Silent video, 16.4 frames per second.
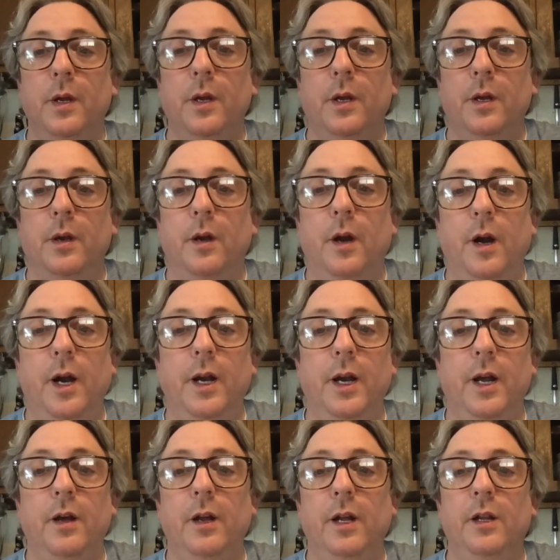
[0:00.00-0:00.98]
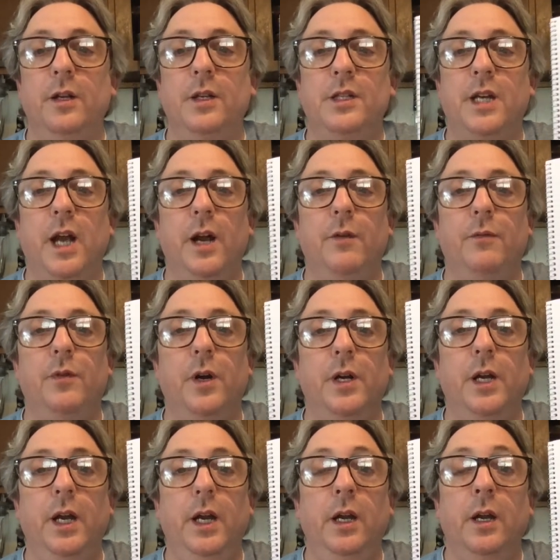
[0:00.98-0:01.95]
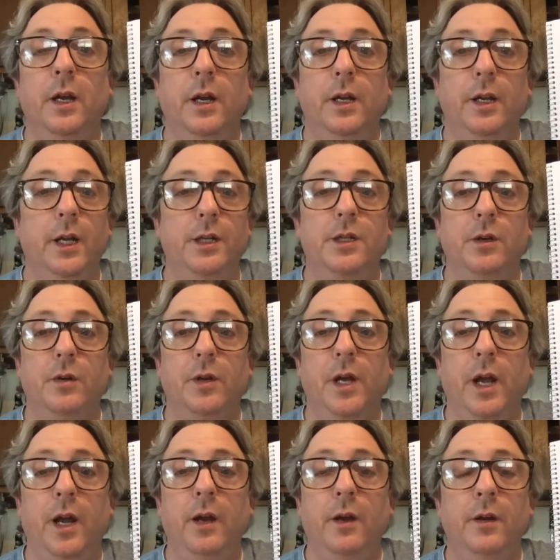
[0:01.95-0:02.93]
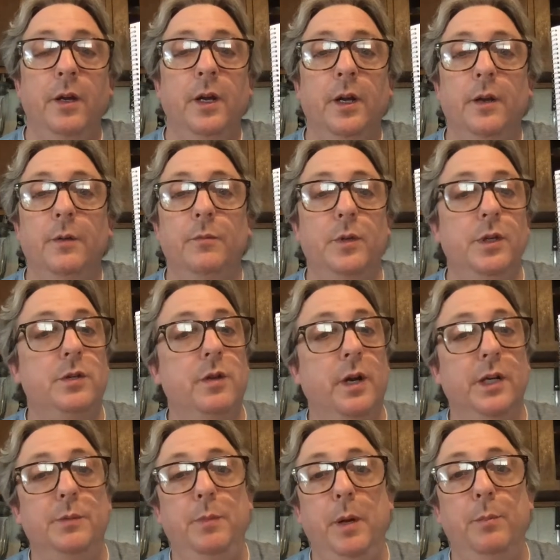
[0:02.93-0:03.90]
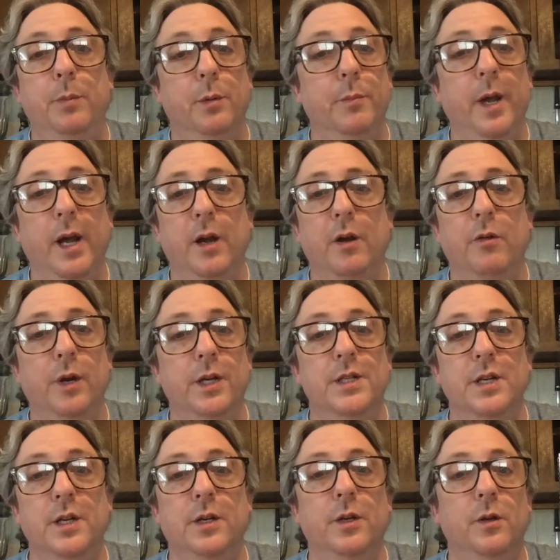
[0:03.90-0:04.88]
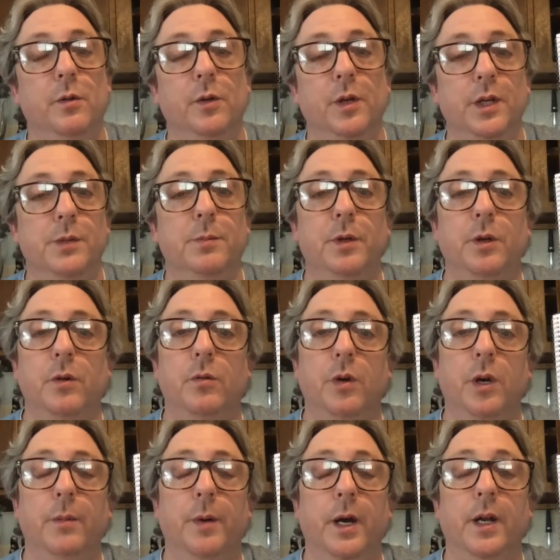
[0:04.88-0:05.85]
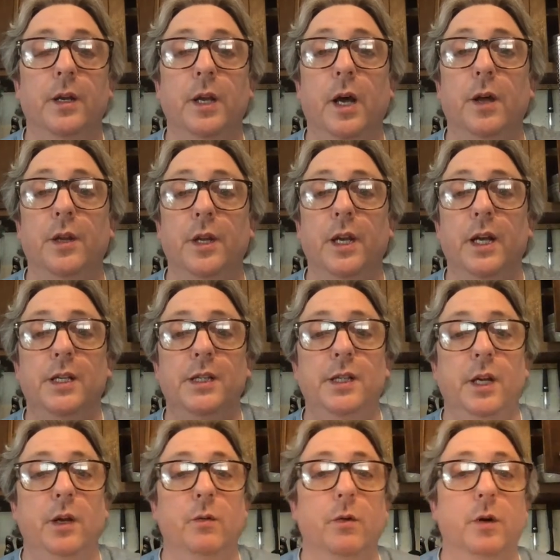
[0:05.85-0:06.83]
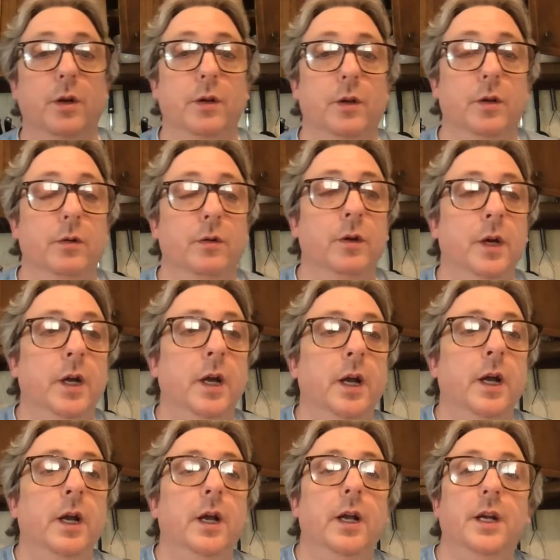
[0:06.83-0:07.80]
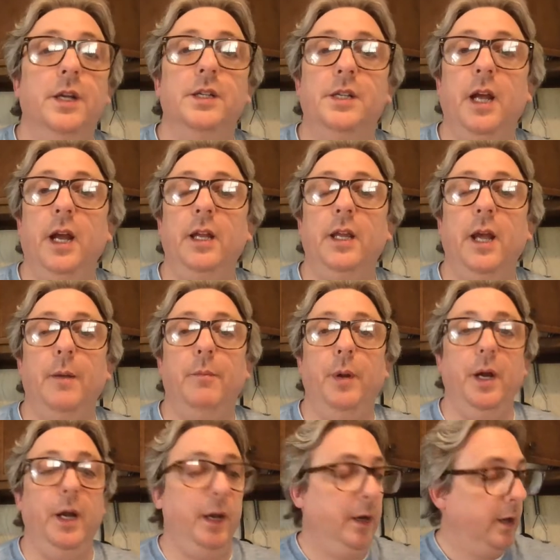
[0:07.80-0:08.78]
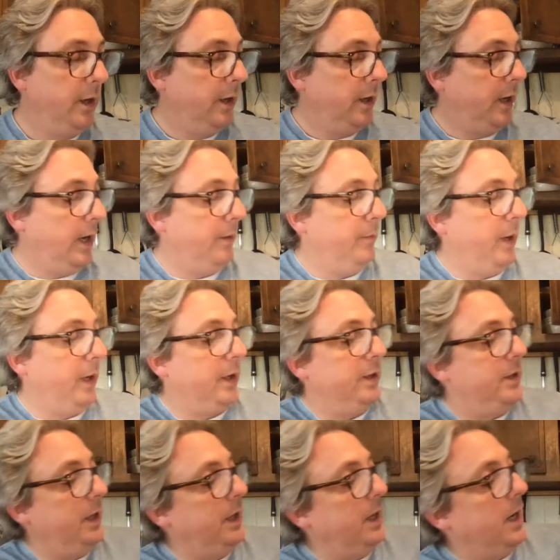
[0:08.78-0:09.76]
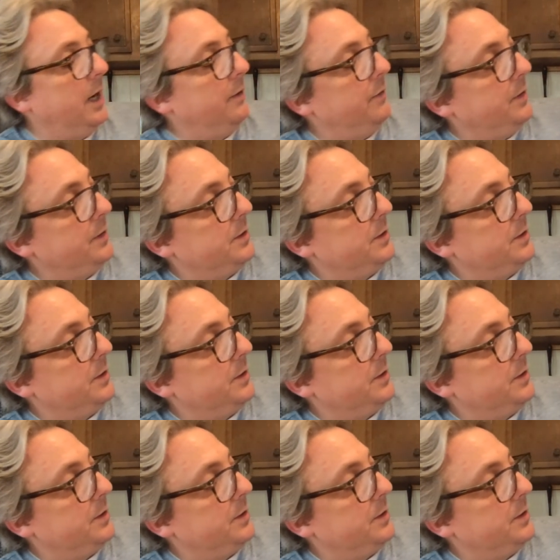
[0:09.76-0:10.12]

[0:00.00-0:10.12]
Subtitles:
All right, now it looks kind of funky. That's okay. This drives people mad crazy to do these, but don't worry about it. Now the next thing you want to do is take that P and make a D out of it.